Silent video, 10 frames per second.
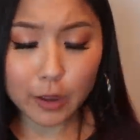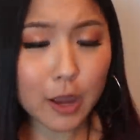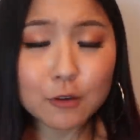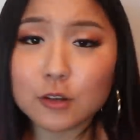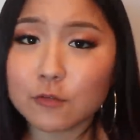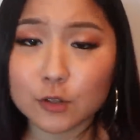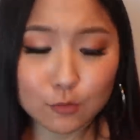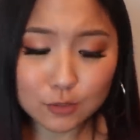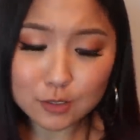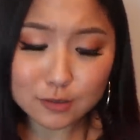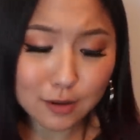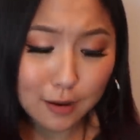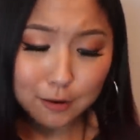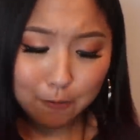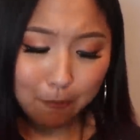I don't even know what to
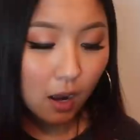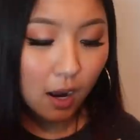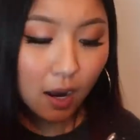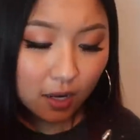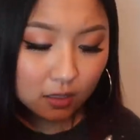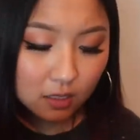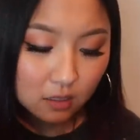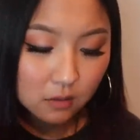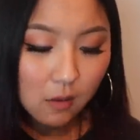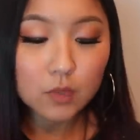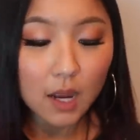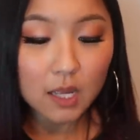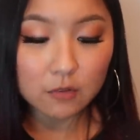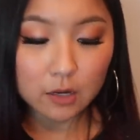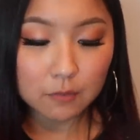say. Highly,
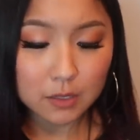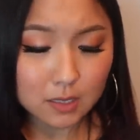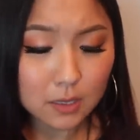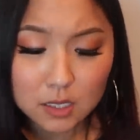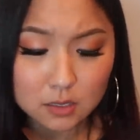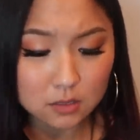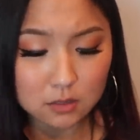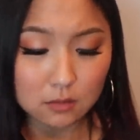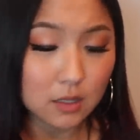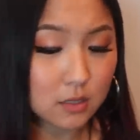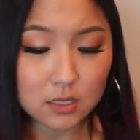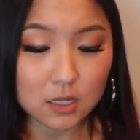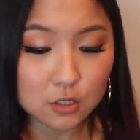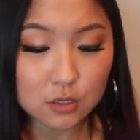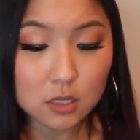highly recommend. At least this
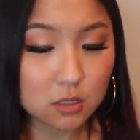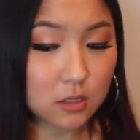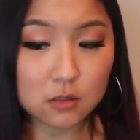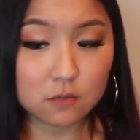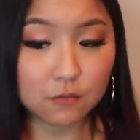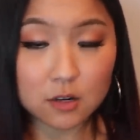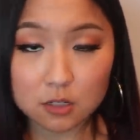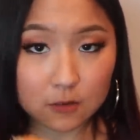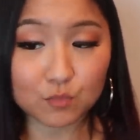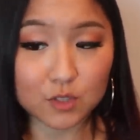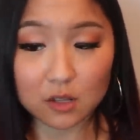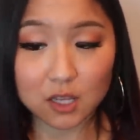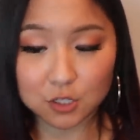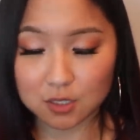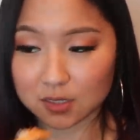dish. This is freaking
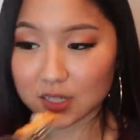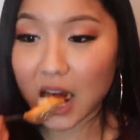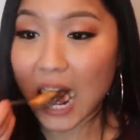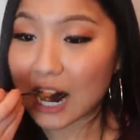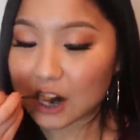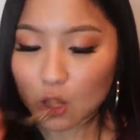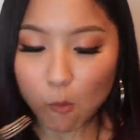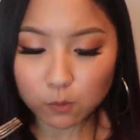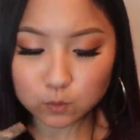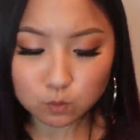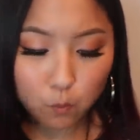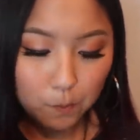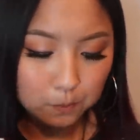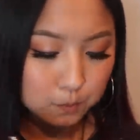delicious. Mm.